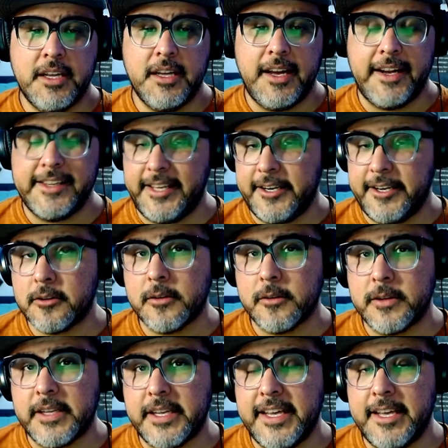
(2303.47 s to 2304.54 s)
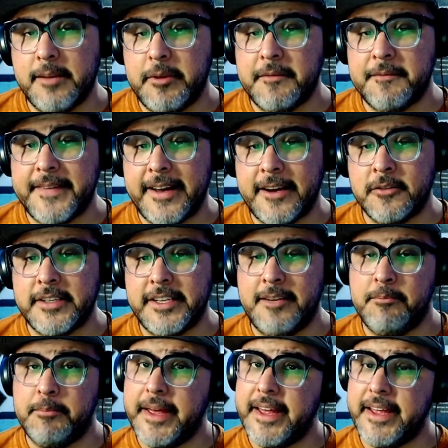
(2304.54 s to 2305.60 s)
I later learned that he had been found in
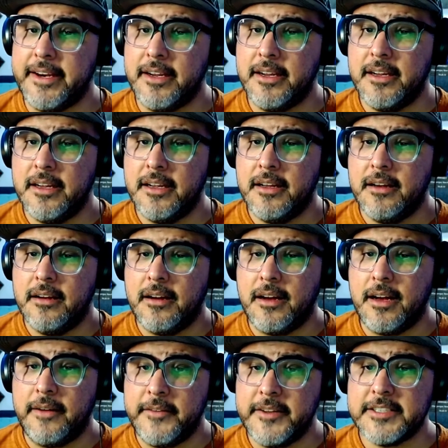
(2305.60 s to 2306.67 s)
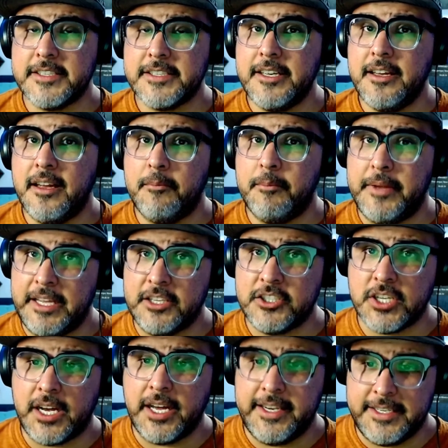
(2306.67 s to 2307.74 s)
bed, obviously being
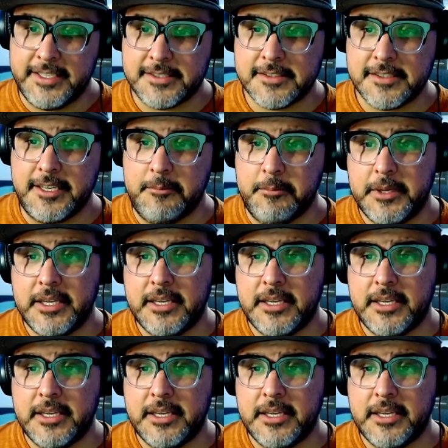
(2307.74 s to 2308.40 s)
shot in his sleep.